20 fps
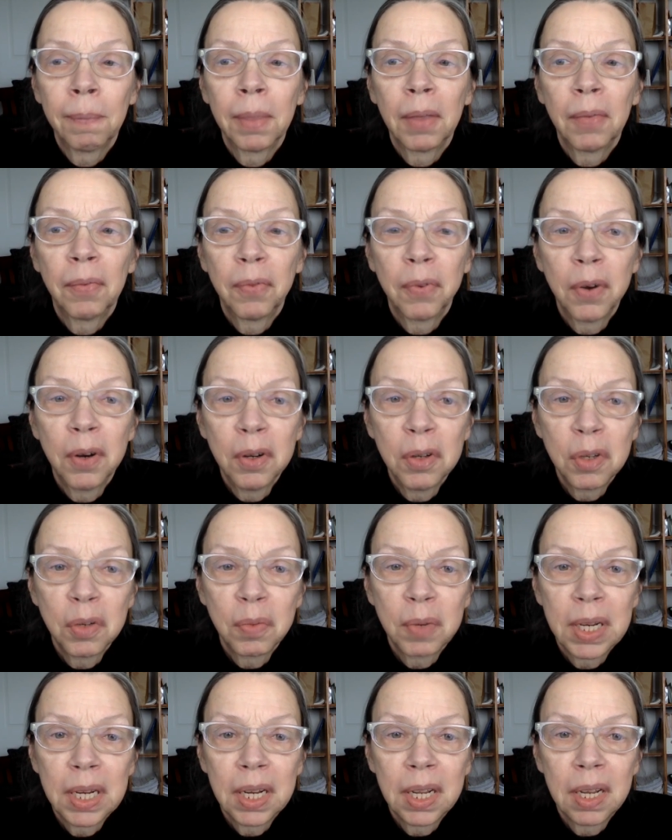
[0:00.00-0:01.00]
The first
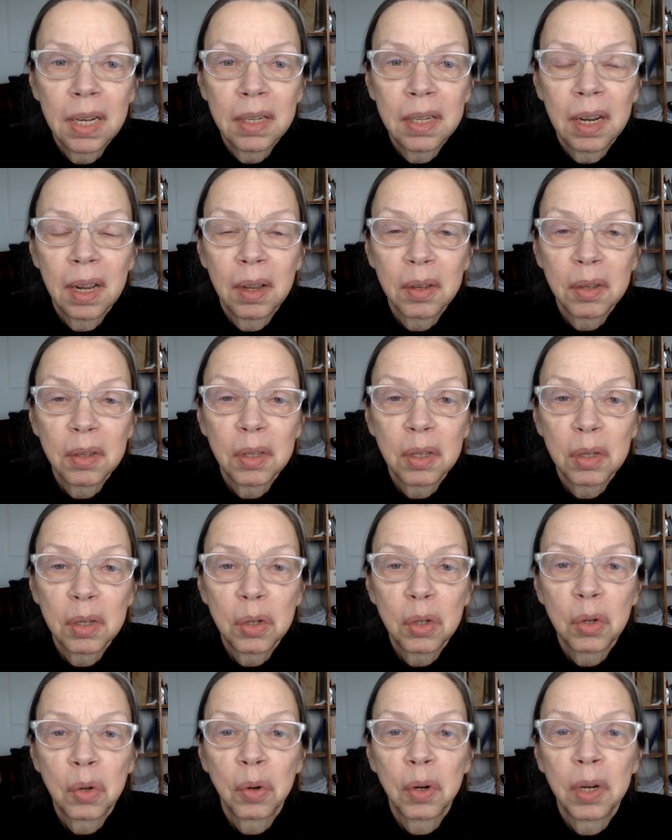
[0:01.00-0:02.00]
reading tells the
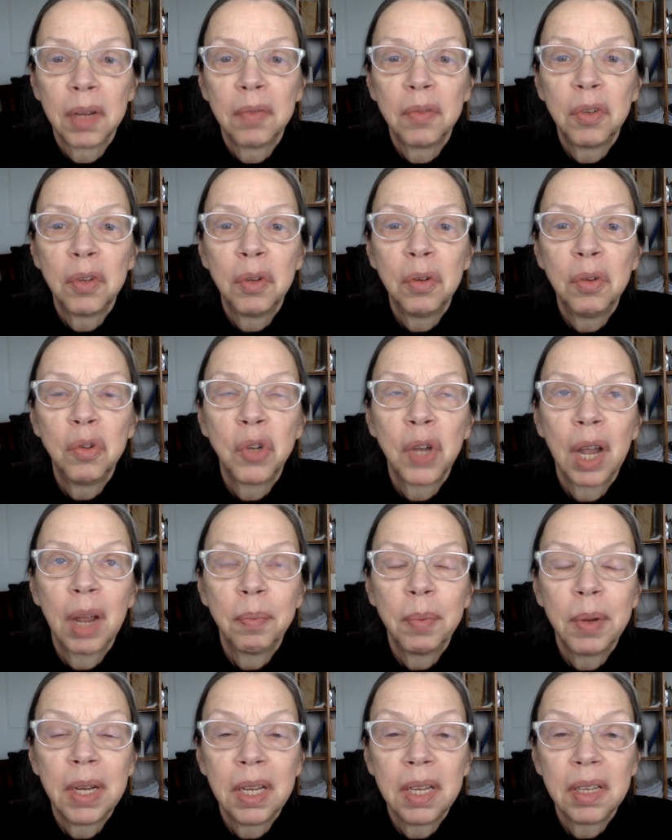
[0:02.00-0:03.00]
story of 2
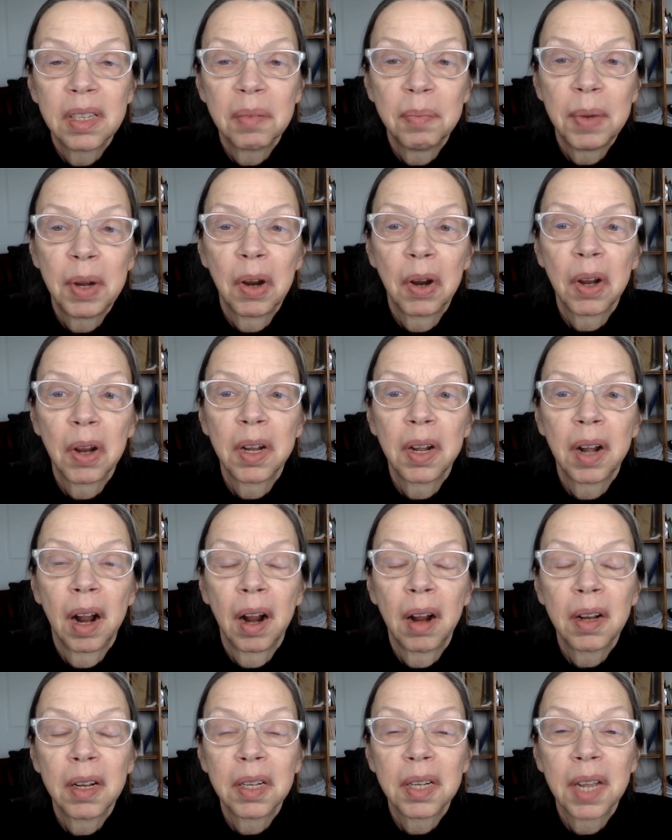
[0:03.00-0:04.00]
Japanese American
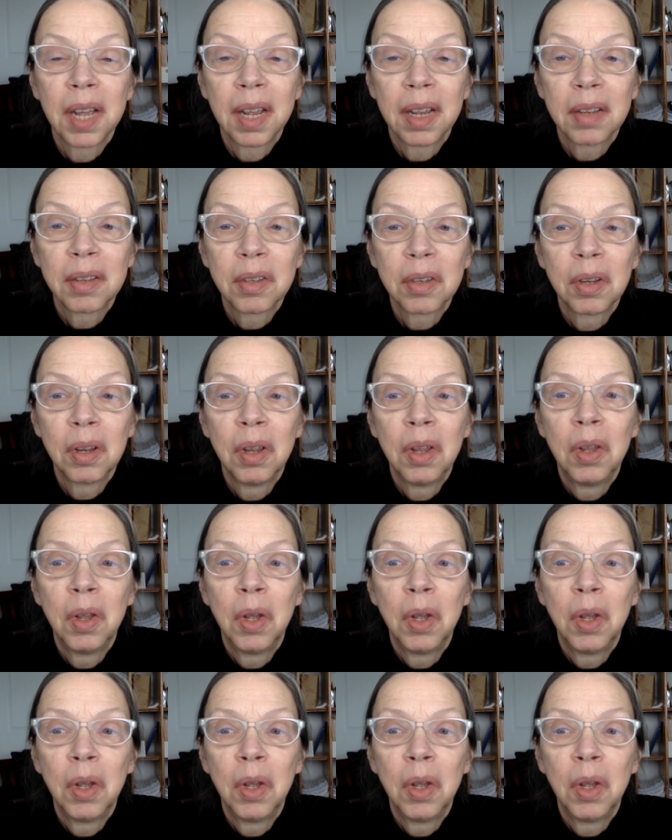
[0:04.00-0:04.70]
architects